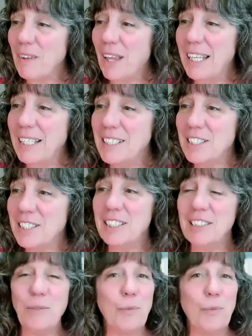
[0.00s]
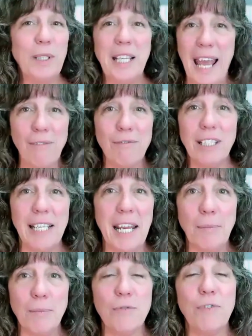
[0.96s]
And we have the
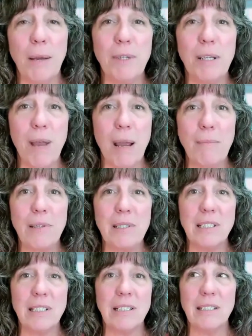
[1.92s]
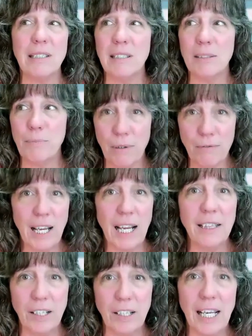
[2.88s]
names, family members
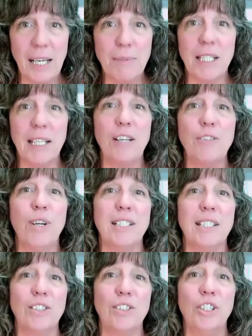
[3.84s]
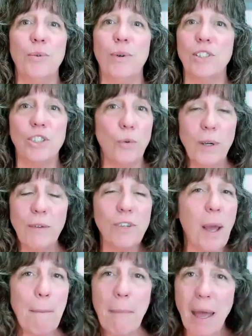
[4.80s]
provide their names and addresses to us. So we've
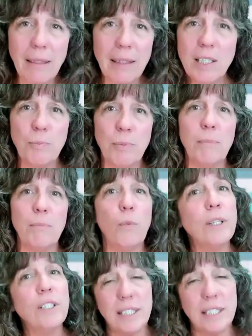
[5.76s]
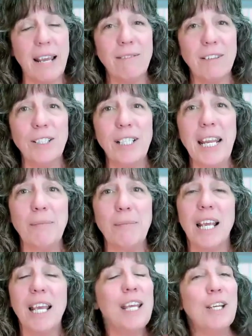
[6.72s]
not met these people, we just have their names.